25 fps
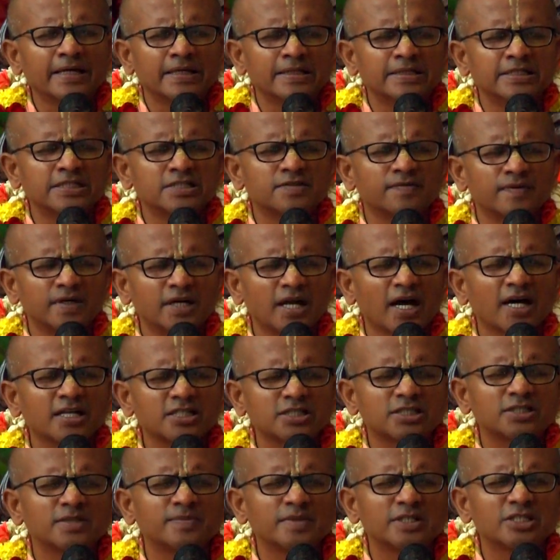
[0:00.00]
this
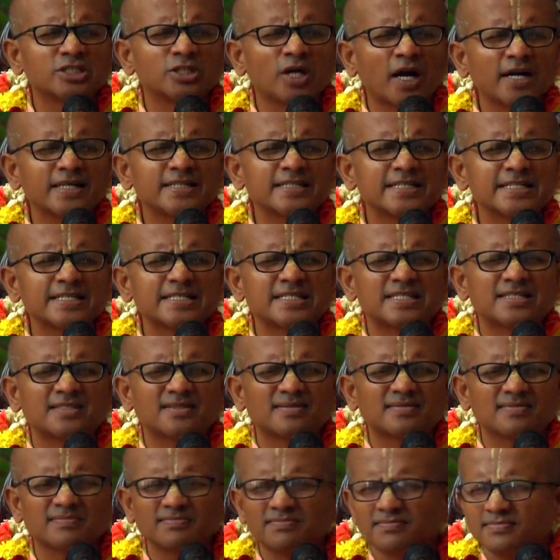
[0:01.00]
Varnashram is not
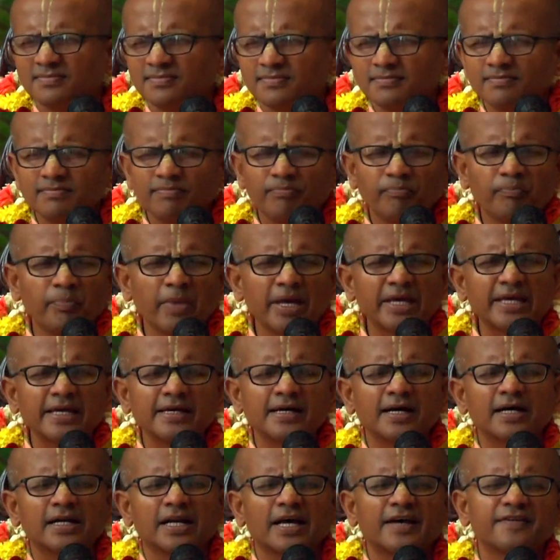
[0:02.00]
just
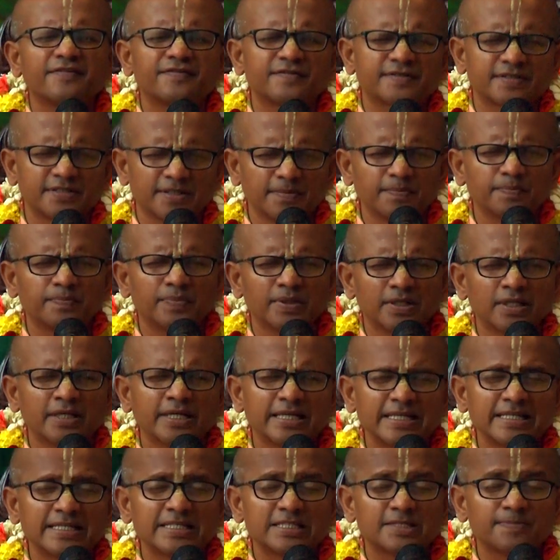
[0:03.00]
making our life simple,
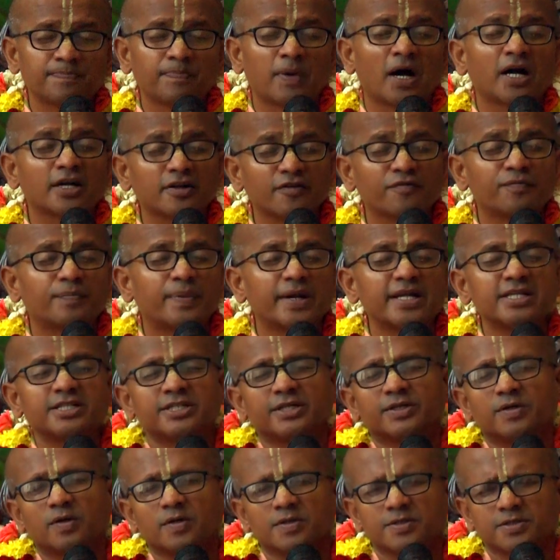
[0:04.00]
it is part of
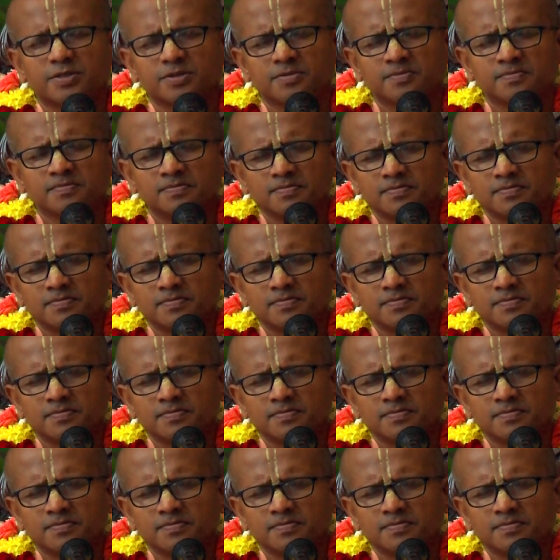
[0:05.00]
preaching also.